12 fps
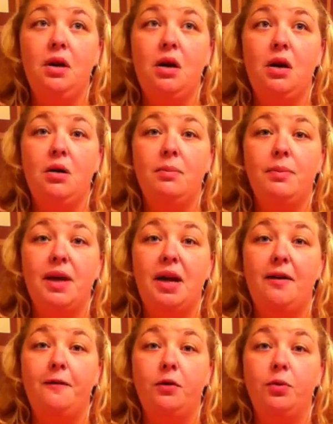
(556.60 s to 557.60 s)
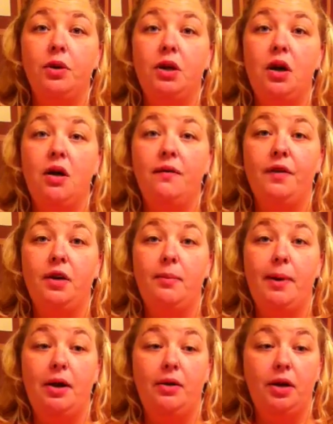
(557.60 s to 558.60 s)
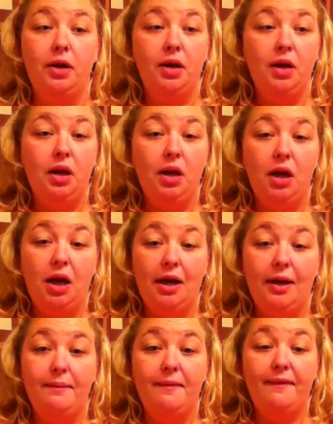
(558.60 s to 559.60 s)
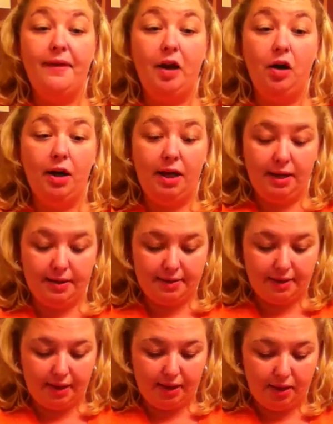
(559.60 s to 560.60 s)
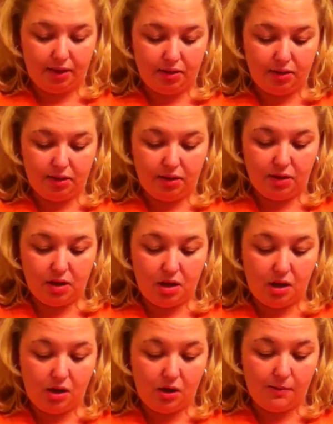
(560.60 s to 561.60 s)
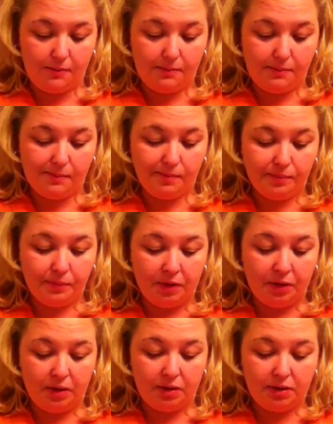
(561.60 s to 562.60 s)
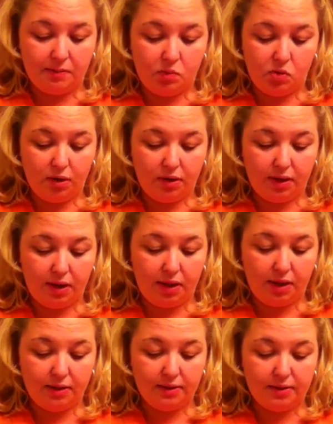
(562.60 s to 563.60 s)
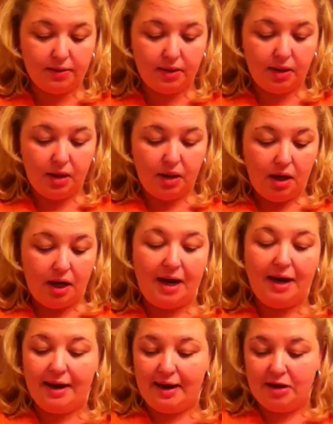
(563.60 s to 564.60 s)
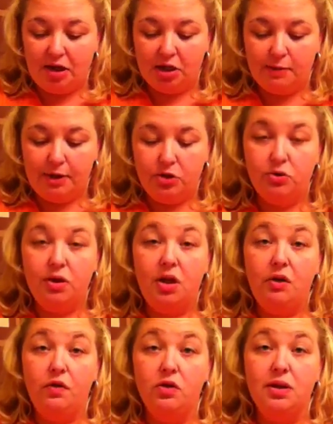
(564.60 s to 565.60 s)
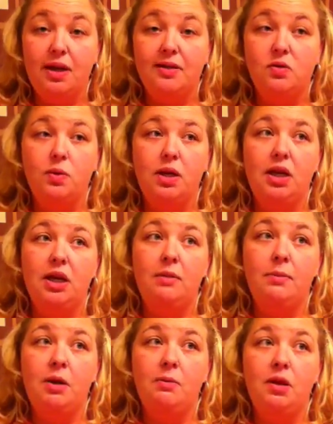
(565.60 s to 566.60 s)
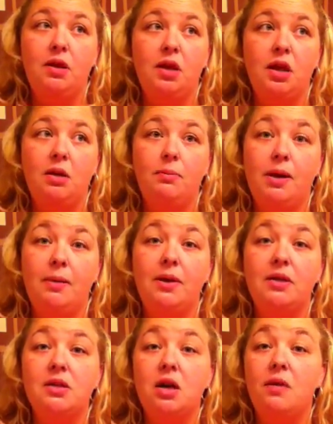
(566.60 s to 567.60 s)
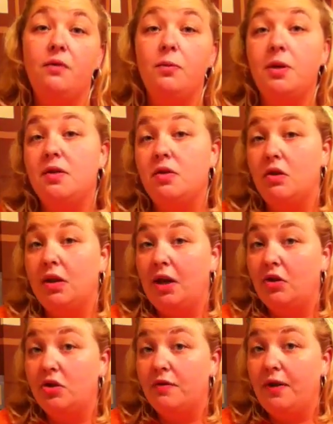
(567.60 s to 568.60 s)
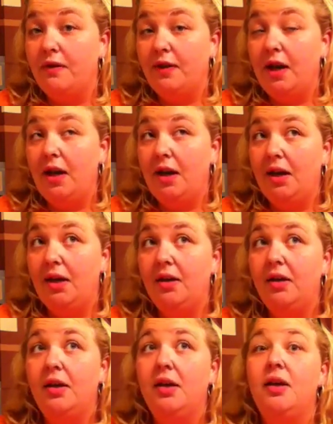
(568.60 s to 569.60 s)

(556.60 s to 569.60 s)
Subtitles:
And I feel really confident about it. I am very excited. Some more things. I talked about doing the intervals last week, and it made me think maybe it's time for me to start the Couch to 5K.